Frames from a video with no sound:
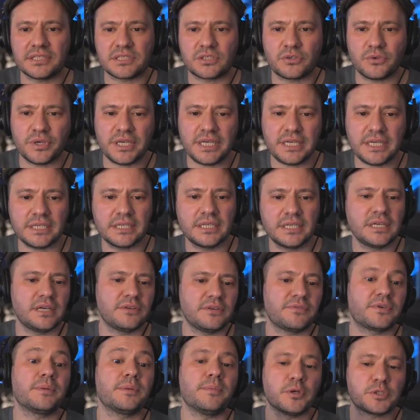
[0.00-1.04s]
is green
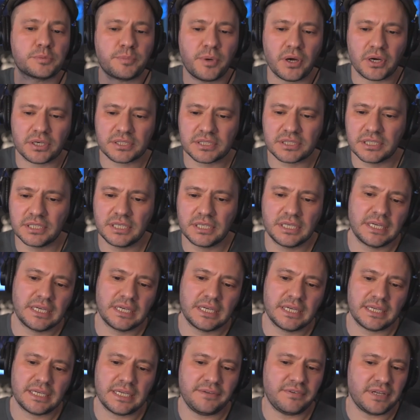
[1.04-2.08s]
for the most part.
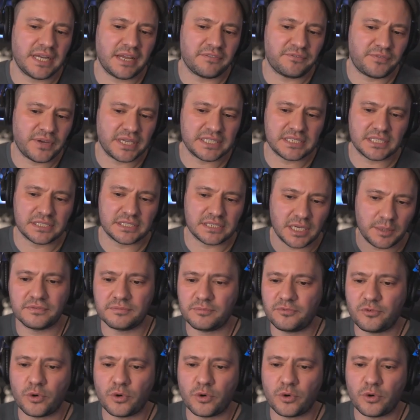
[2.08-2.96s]
Even Enphase is up